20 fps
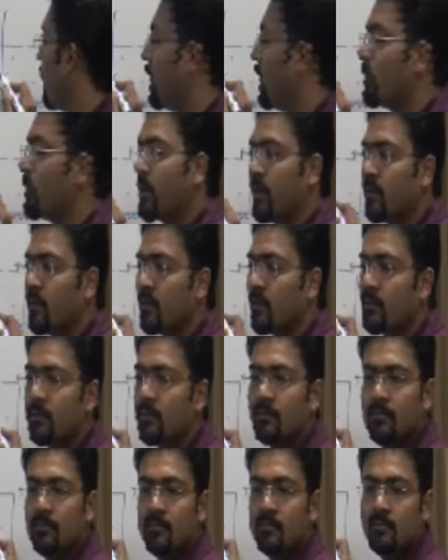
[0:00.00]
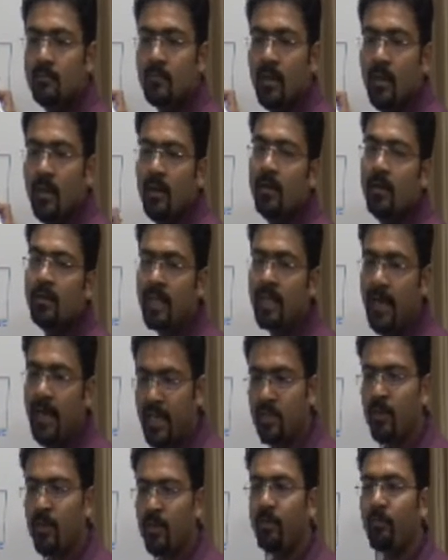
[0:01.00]
here. That is why
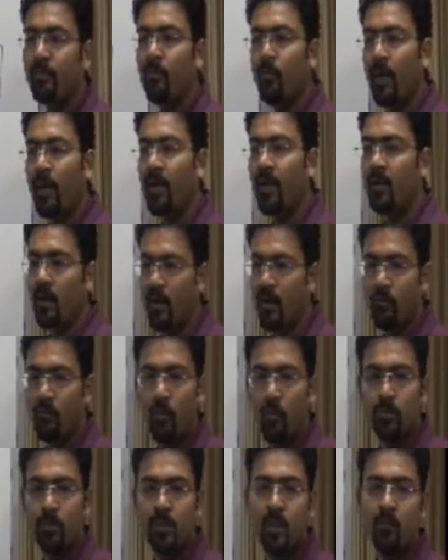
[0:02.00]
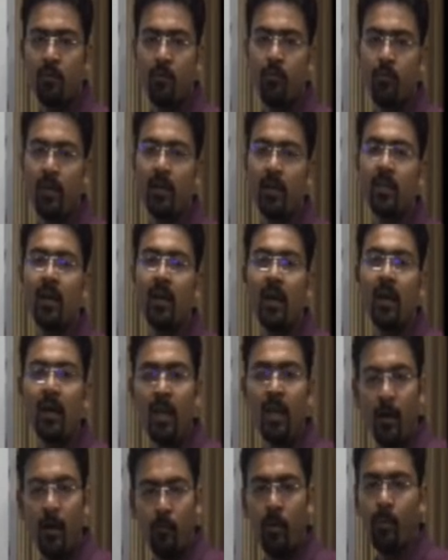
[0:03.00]
if you might have observed when a
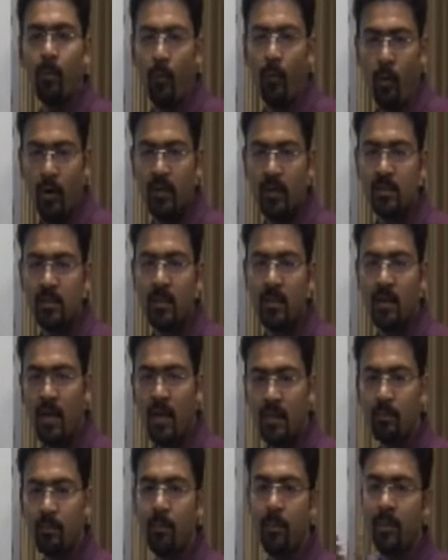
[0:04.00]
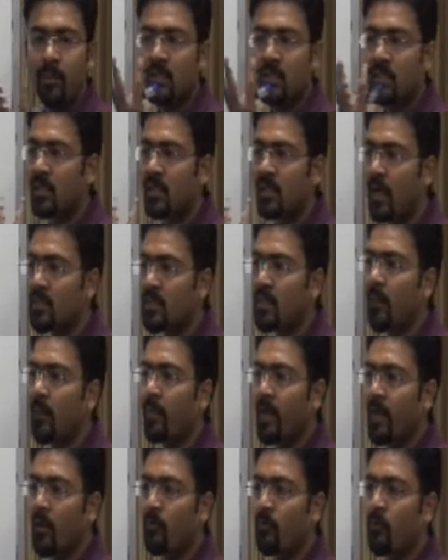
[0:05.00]
liquid boils, bubble starts coming
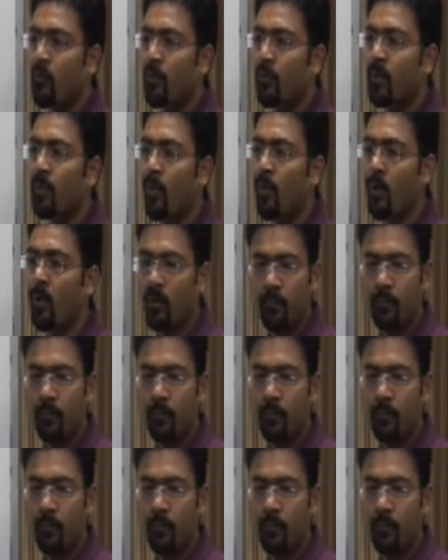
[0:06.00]
up from the bottom.